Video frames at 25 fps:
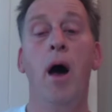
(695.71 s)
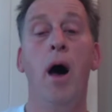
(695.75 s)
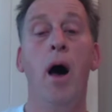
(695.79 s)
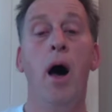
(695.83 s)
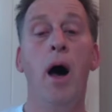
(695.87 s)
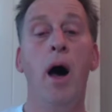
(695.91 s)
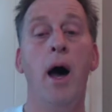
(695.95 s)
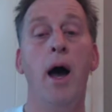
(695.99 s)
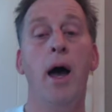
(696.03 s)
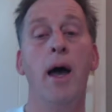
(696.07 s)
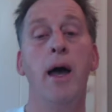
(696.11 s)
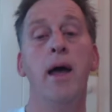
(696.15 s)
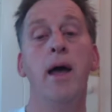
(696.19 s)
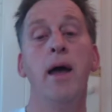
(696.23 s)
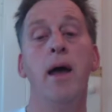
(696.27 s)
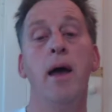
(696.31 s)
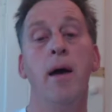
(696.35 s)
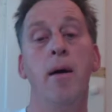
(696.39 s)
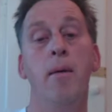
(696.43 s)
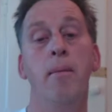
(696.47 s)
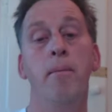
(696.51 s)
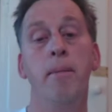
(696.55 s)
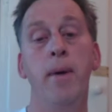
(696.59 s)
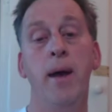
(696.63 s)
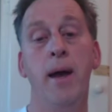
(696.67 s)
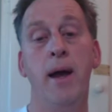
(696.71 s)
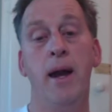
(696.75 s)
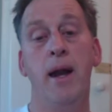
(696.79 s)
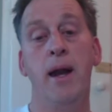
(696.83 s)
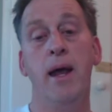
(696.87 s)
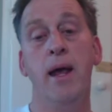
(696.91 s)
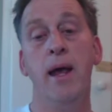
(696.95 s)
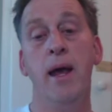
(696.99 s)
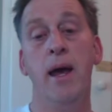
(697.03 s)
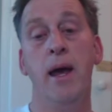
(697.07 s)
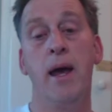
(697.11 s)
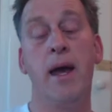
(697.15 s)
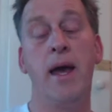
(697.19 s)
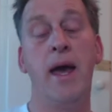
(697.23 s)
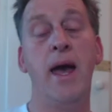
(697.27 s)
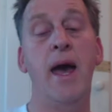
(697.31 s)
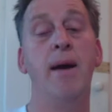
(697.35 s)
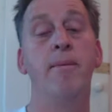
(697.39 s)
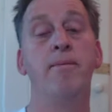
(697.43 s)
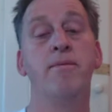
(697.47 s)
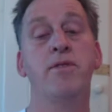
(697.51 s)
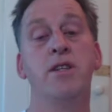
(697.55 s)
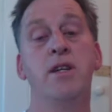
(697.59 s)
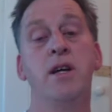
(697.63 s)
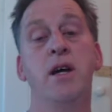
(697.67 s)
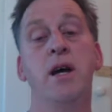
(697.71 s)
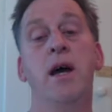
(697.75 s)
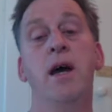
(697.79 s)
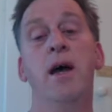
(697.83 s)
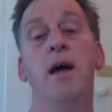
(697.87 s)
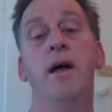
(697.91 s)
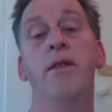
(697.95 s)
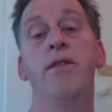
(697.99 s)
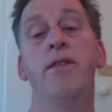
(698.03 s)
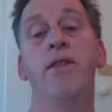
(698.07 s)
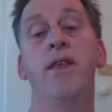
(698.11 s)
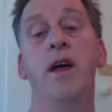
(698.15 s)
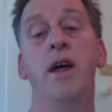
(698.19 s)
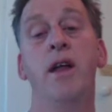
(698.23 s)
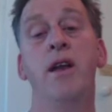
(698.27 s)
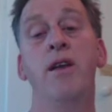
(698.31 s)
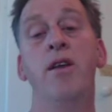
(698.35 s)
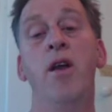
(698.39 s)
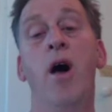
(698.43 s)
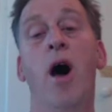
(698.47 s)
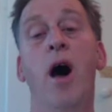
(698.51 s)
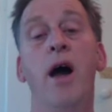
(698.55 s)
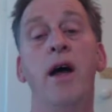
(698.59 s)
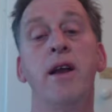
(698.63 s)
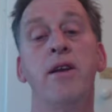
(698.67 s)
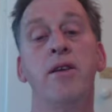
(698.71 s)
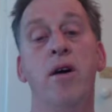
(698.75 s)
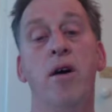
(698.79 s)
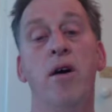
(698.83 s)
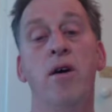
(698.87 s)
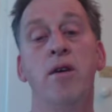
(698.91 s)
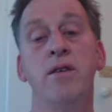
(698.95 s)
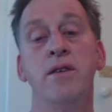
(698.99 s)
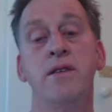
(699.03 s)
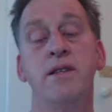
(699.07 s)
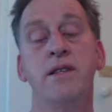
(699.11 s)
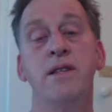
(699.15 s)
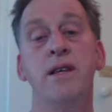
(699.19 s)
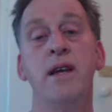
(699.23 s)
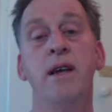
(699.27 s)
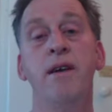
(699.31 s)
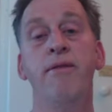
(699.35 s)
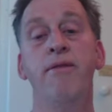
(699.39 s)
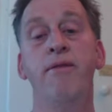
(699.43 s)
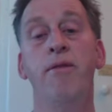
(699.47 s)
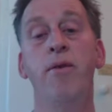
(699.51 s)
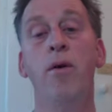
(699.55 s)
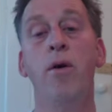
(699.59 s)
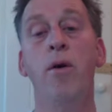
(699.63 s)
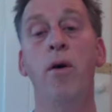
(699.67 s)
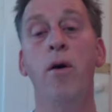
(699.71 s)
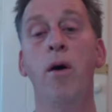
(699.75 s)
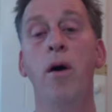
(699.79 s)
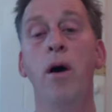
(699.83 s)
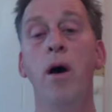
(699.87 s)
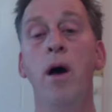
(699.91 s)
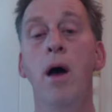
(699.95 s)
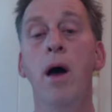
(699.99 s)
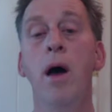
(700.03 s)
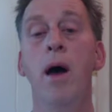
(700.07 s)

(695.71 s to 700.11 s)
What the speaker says: I merely capture the knight on c4